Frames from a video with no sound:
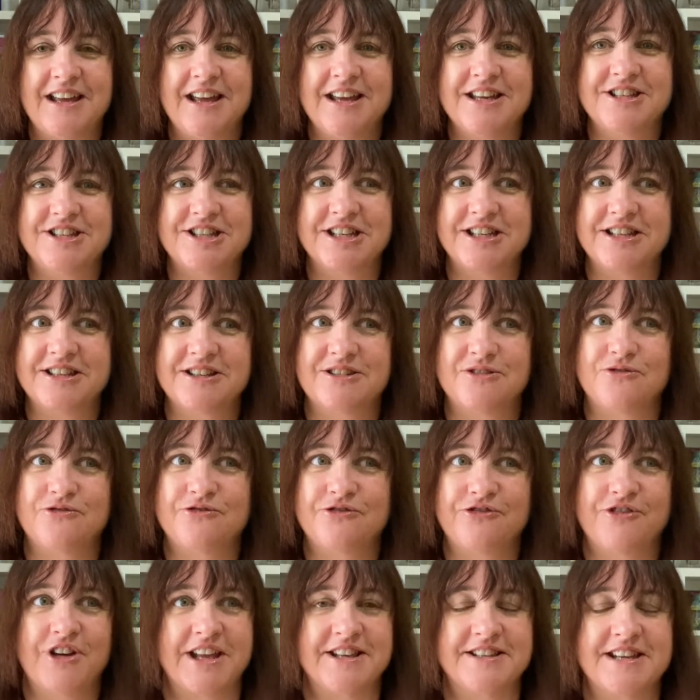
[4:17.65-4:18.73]
she did a
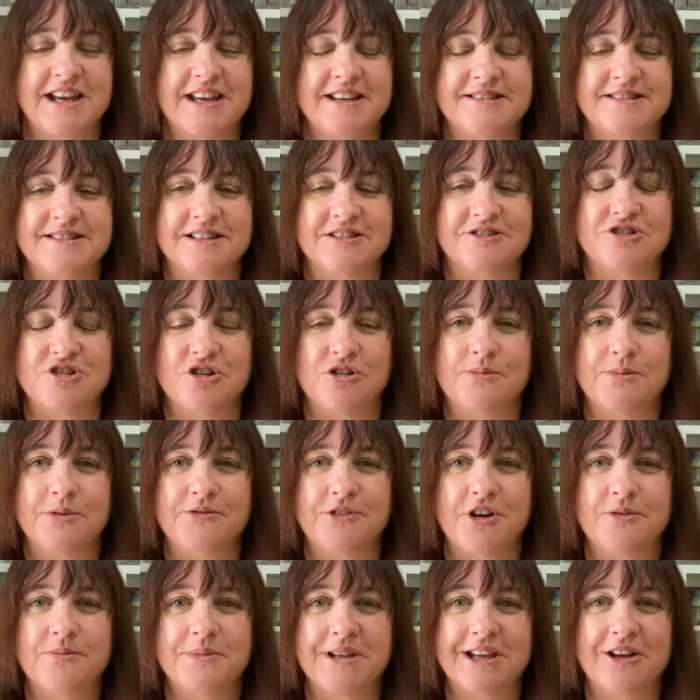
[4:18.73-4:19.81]
fantastic job of
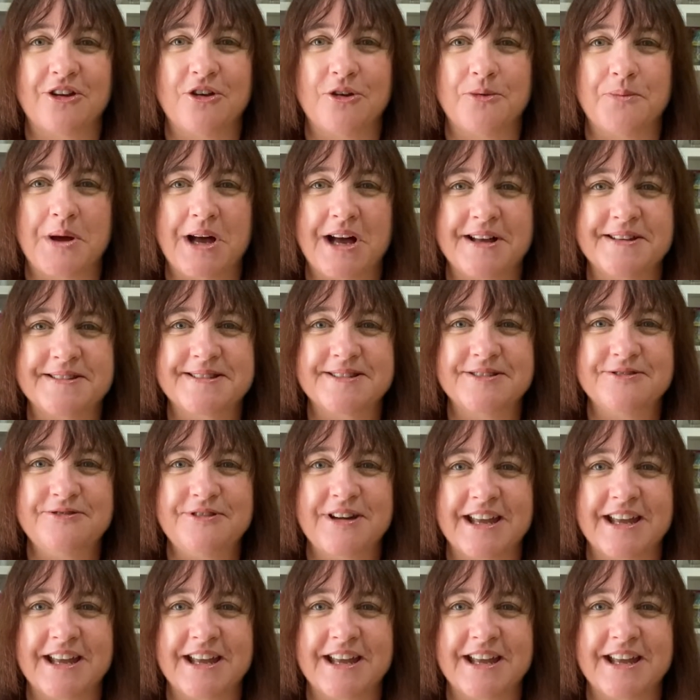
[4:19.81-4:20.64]
opening her parcel,